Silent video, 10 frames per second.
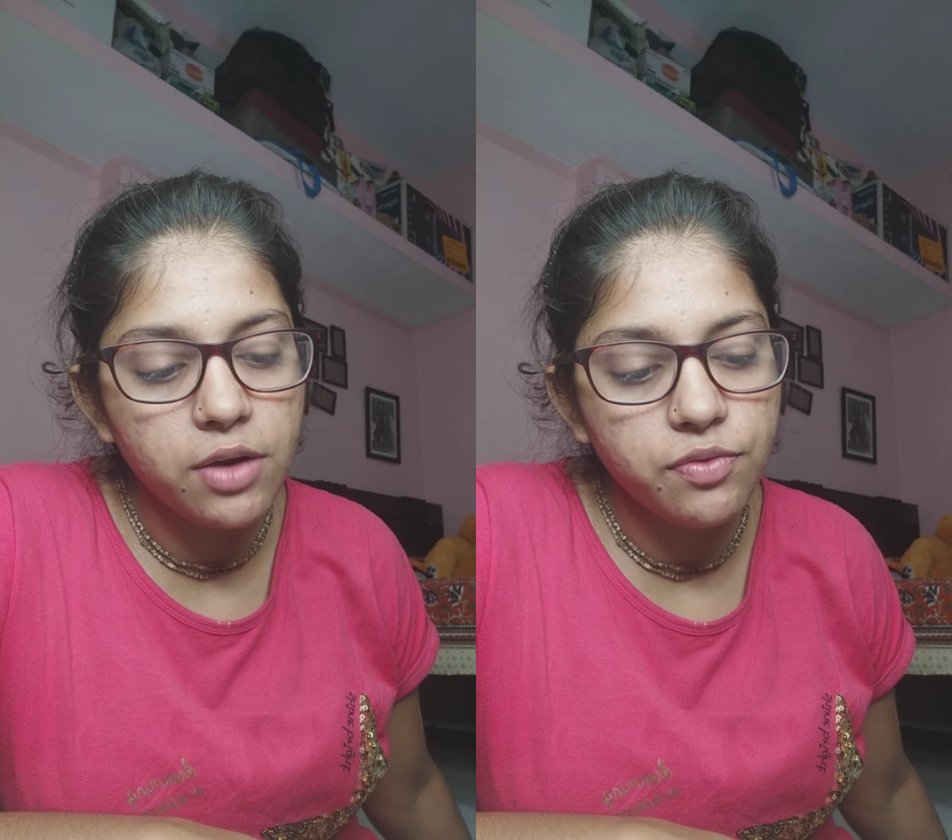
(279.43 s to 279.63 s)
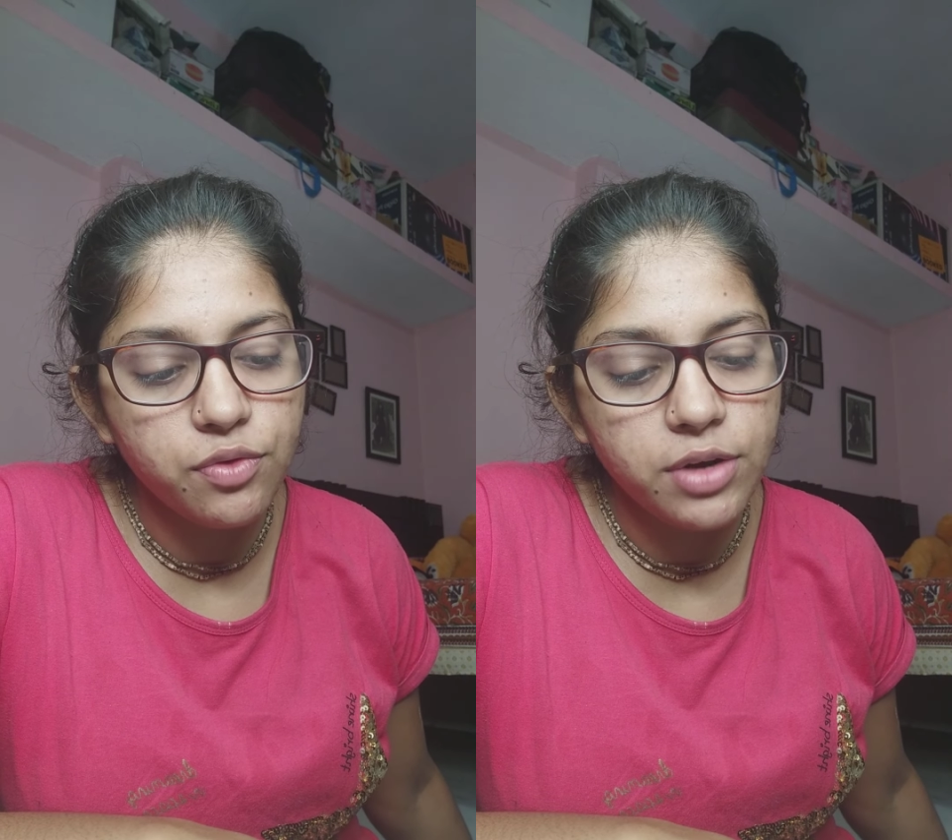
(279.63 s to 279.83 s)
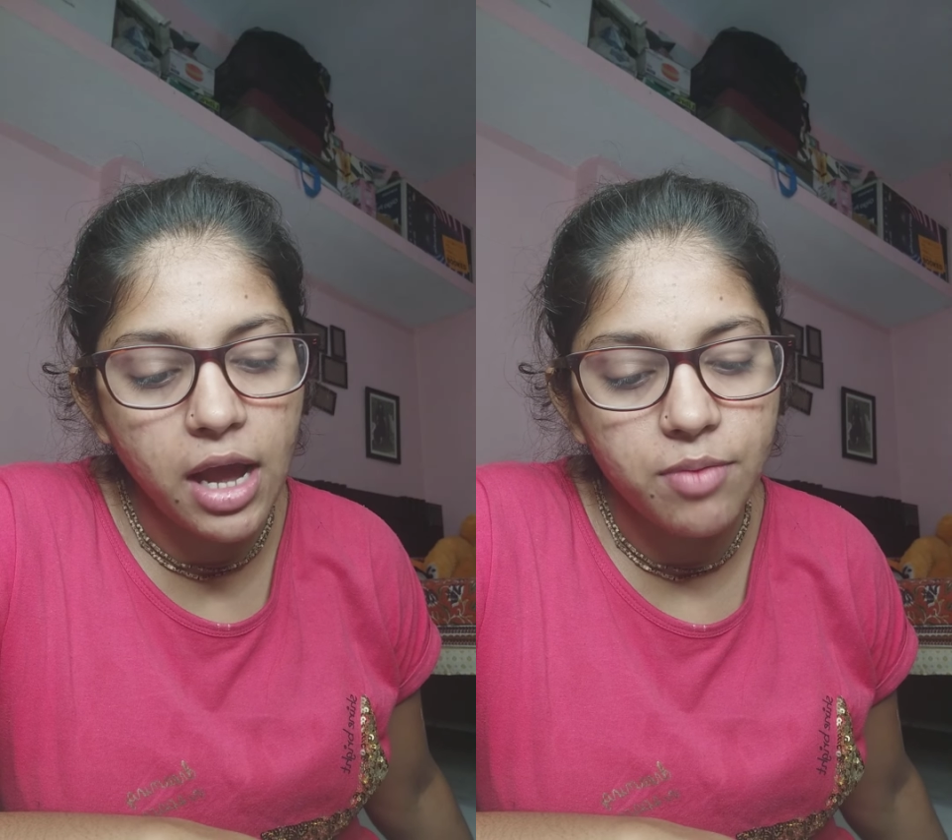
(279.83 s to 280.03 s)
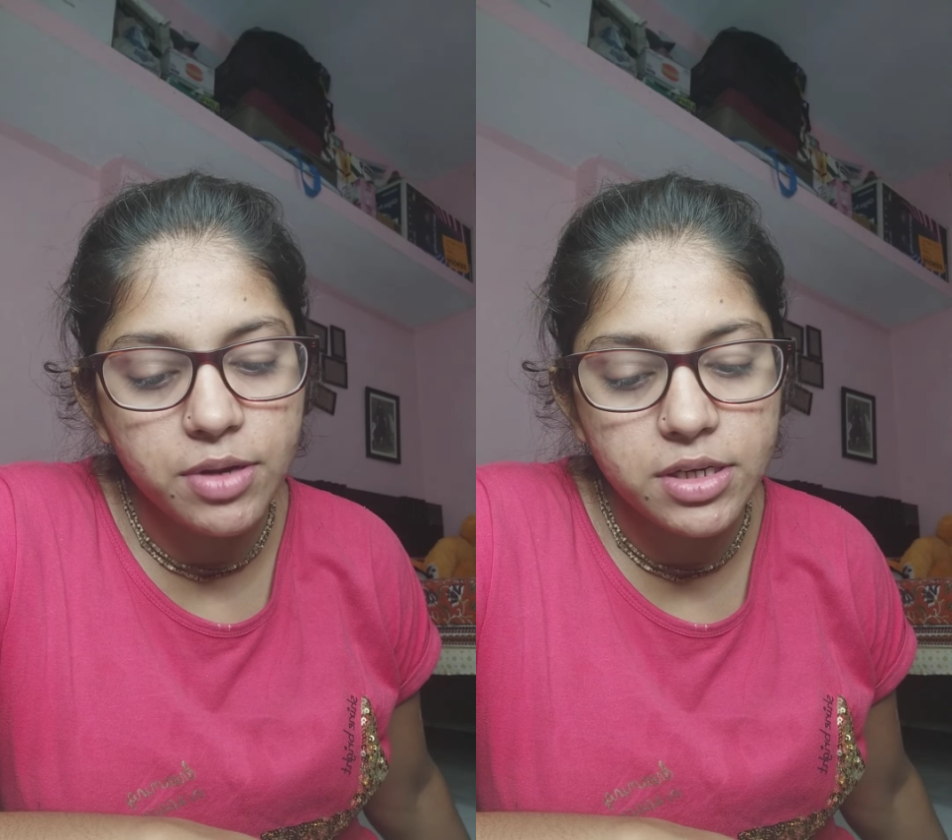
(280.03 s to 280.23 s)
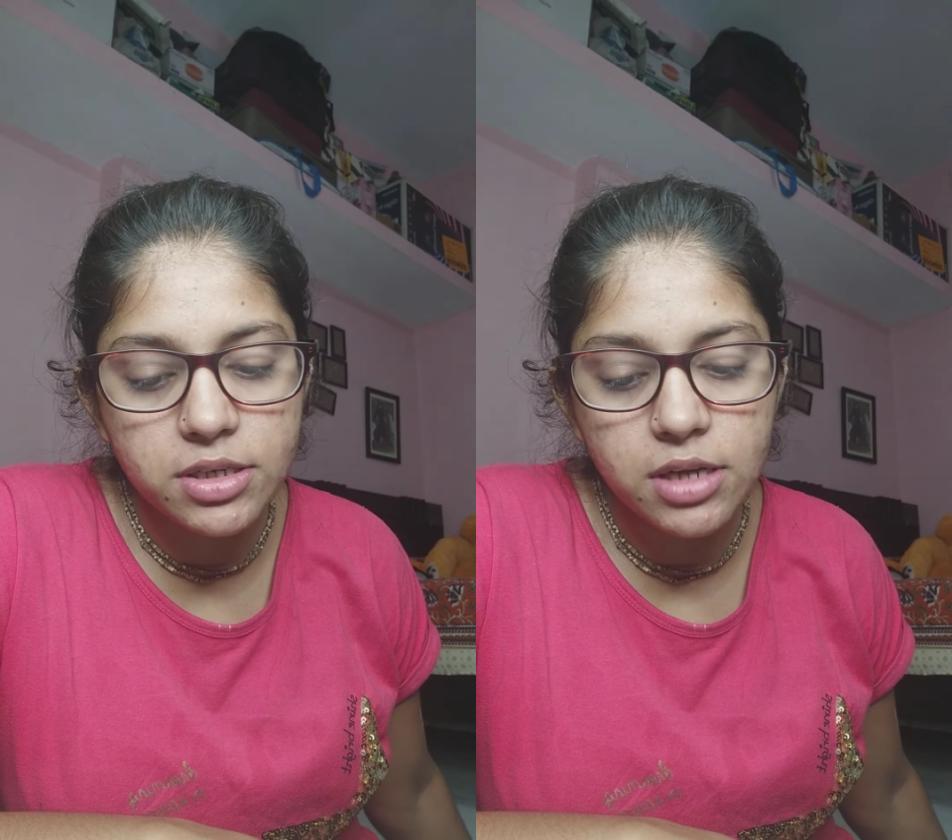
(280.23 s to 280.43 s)
food
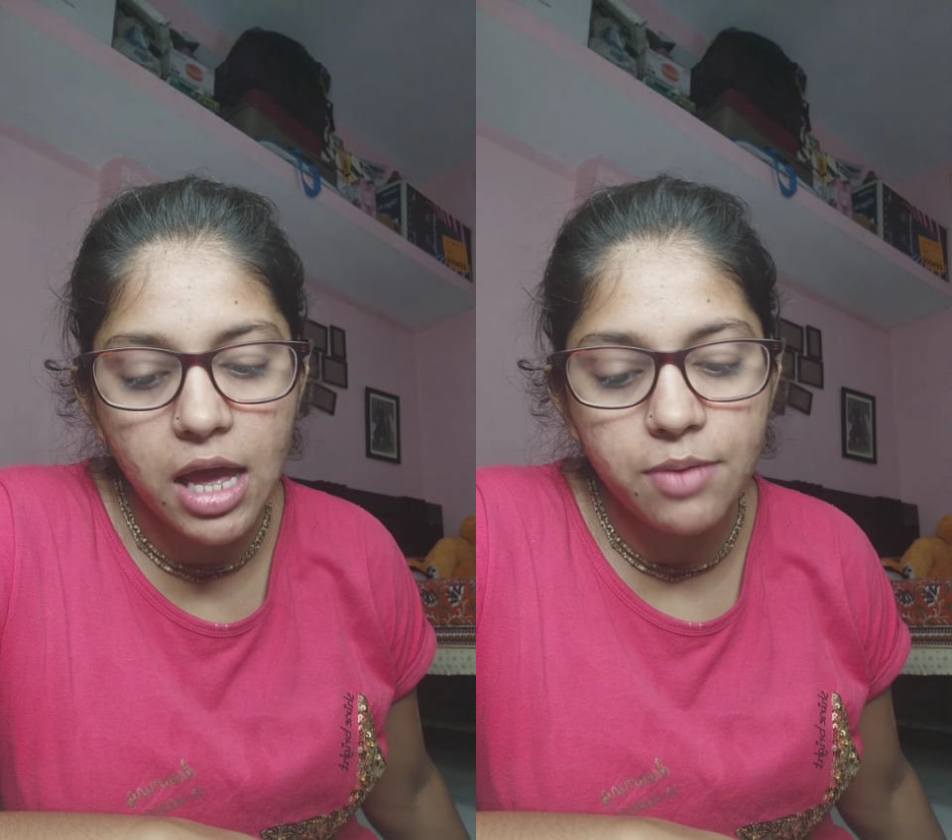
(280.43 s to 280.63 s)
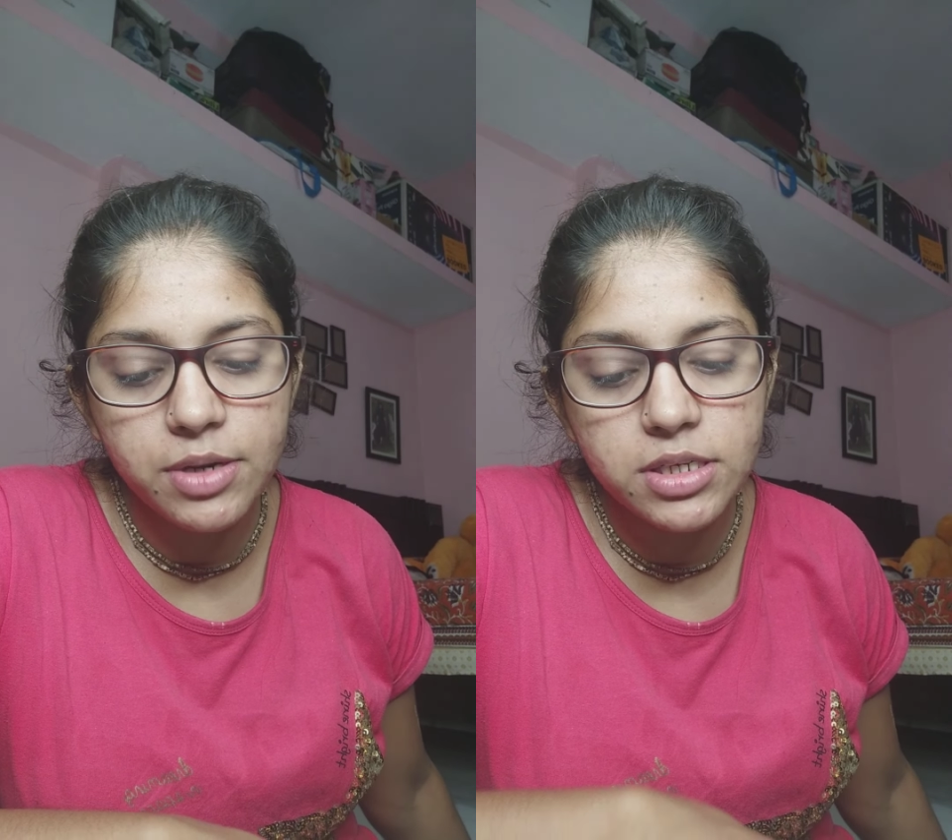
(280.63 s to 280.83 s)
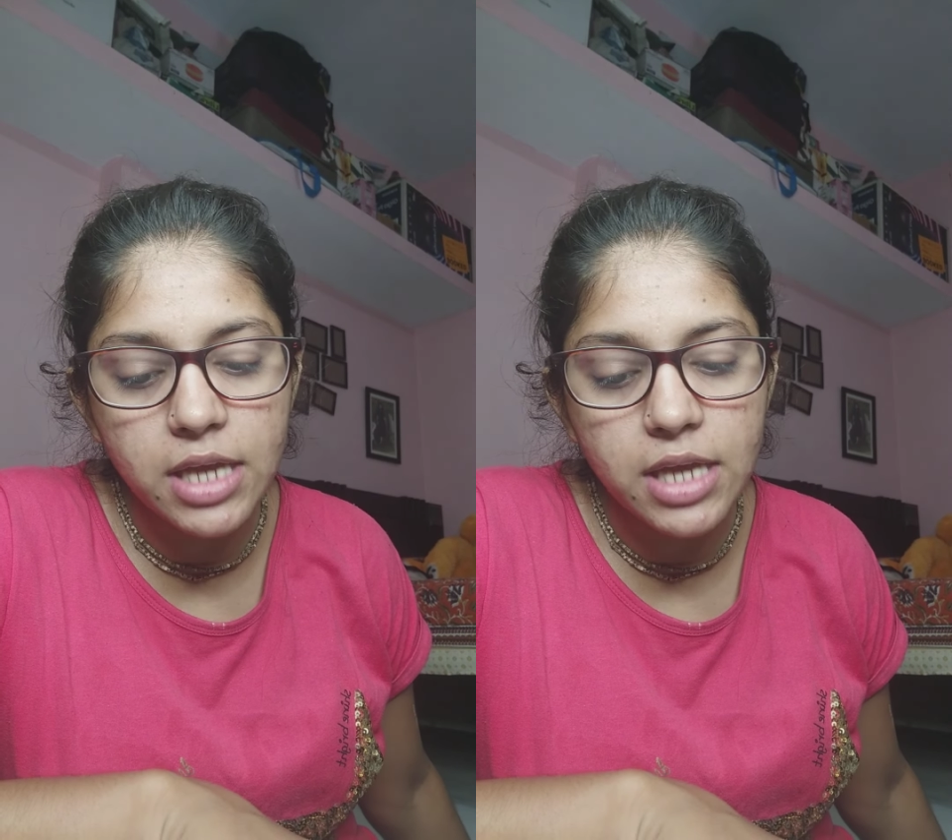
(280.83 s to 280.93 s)
habits